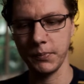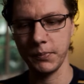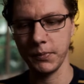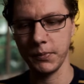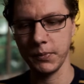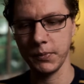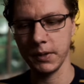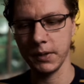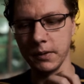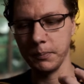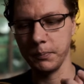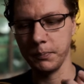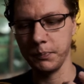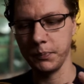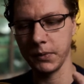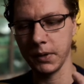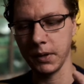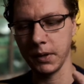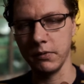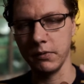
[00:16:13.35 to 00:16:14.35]

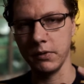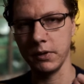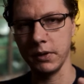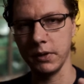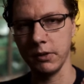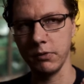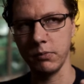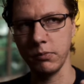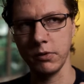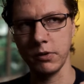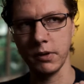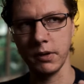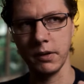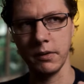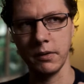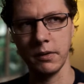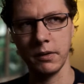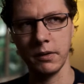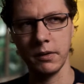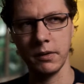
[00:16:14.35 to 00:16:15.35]
of the lens, was
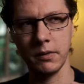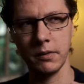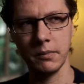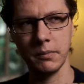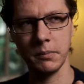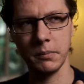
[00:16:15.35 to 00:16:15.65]
a